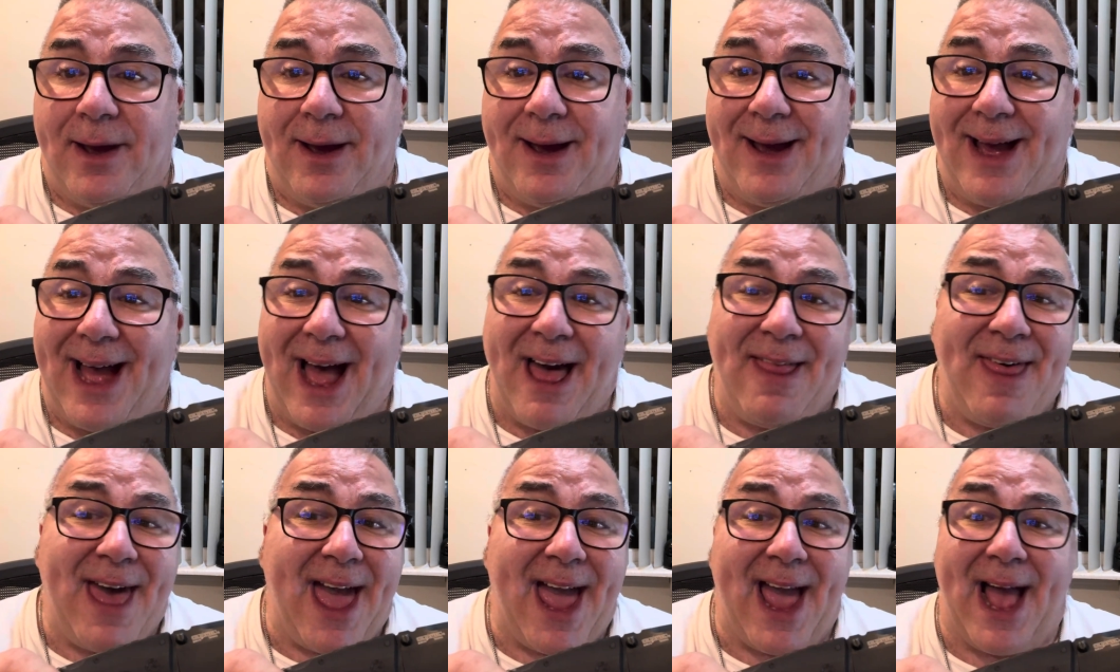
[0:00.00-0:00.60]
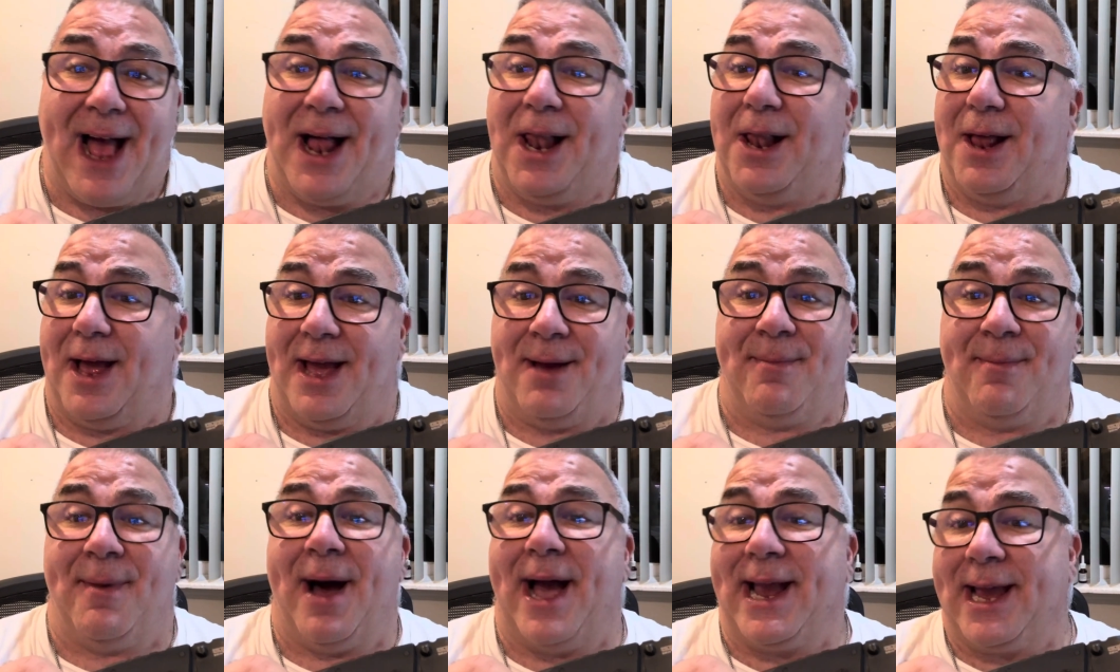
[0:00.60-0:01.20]
How the hell
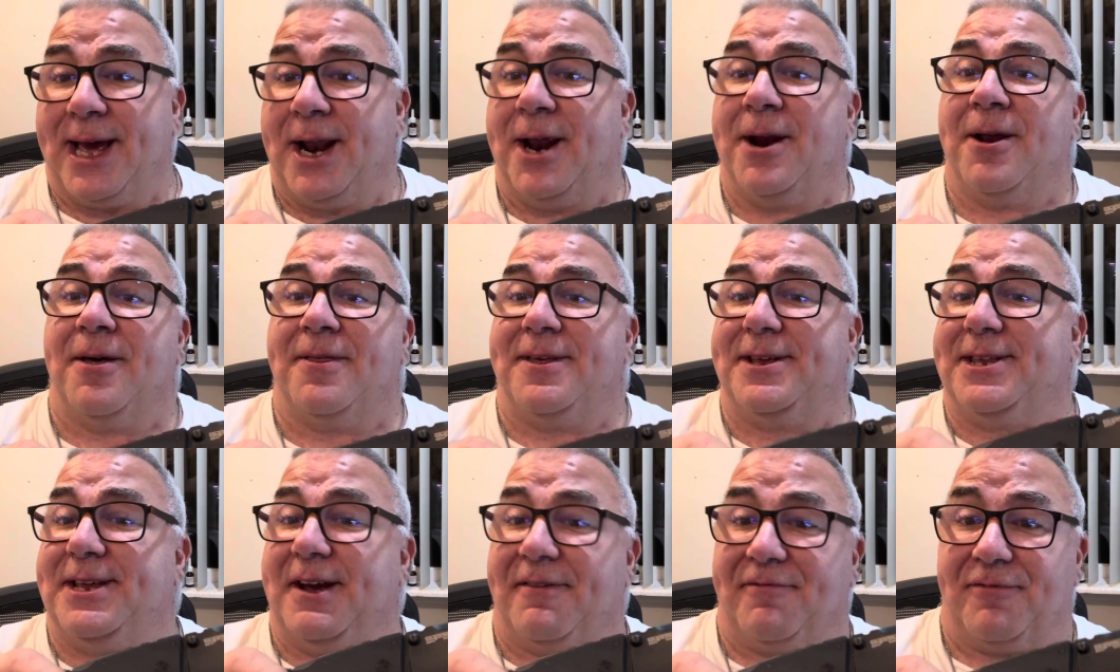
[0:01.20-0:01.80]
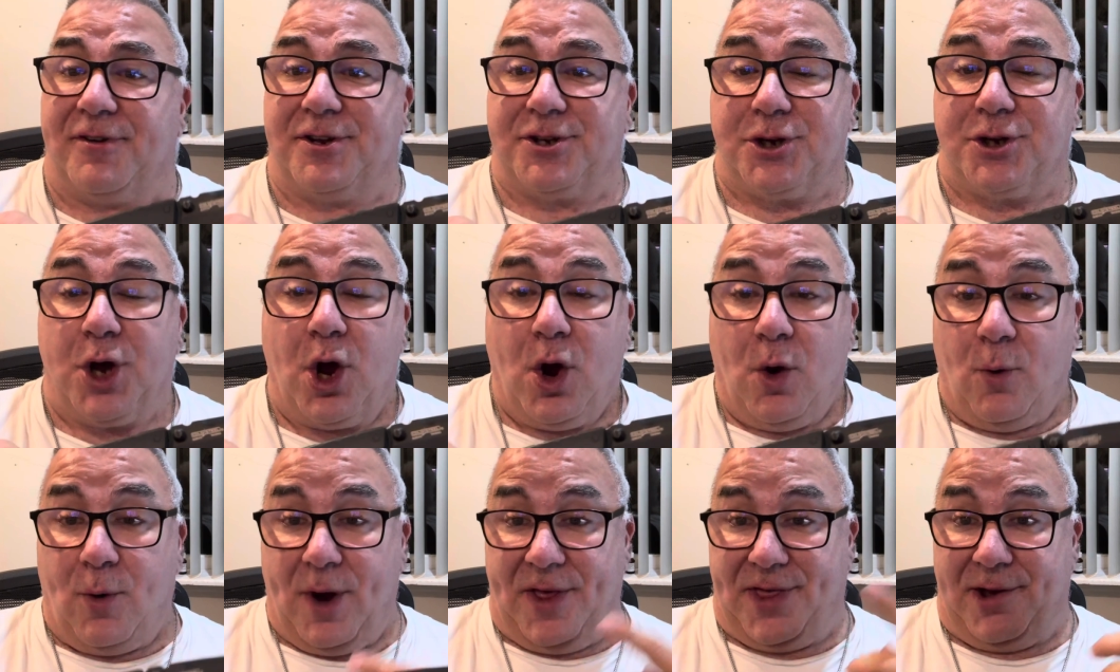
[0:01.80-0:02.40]
am I going to know the difference
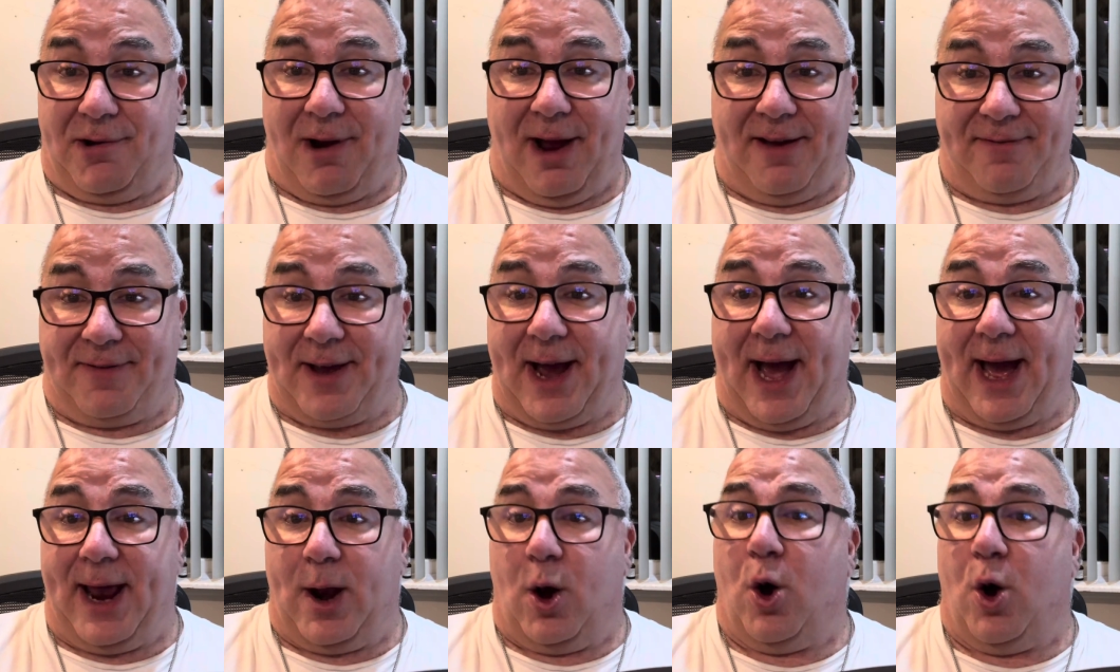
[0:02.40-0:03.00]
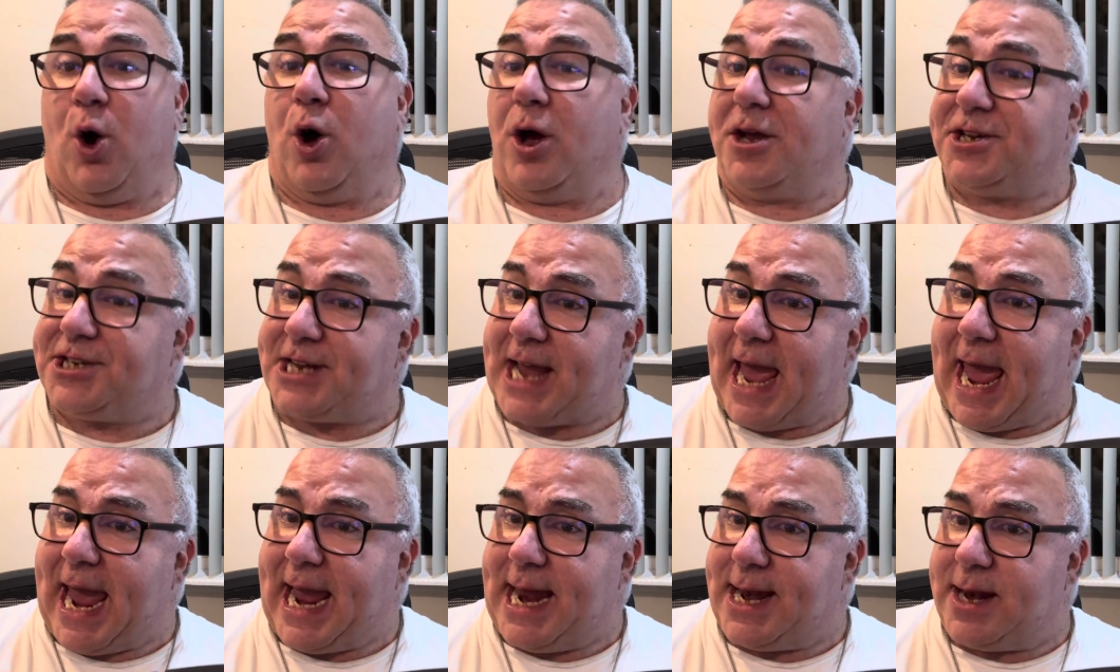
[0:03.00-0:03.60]
whether I've got
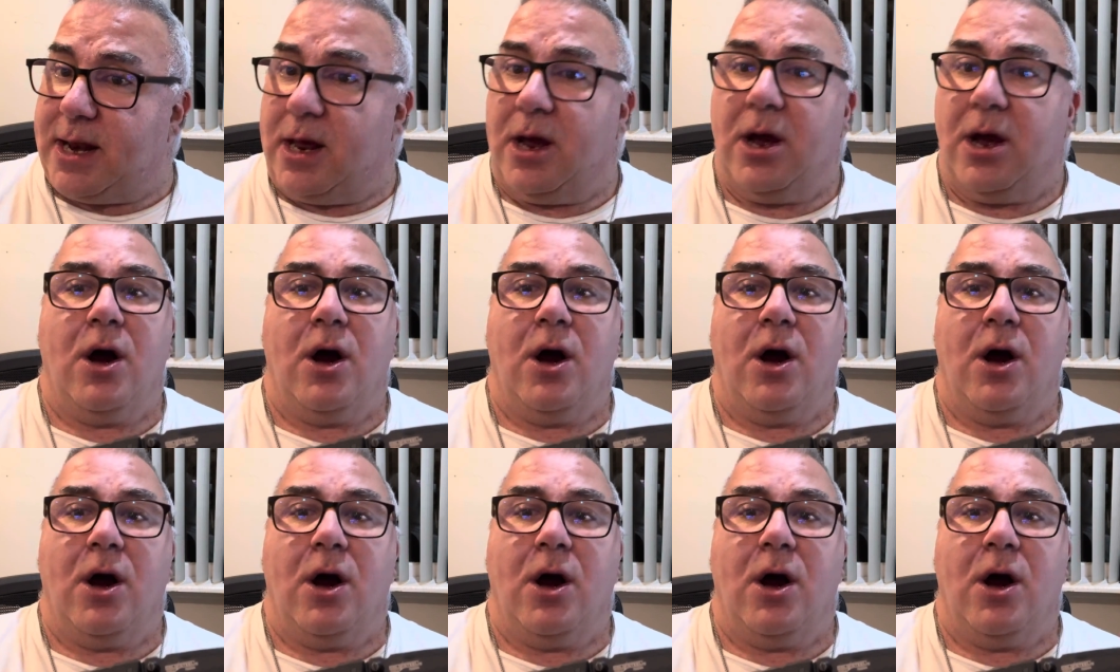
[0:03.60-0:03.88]
AUS8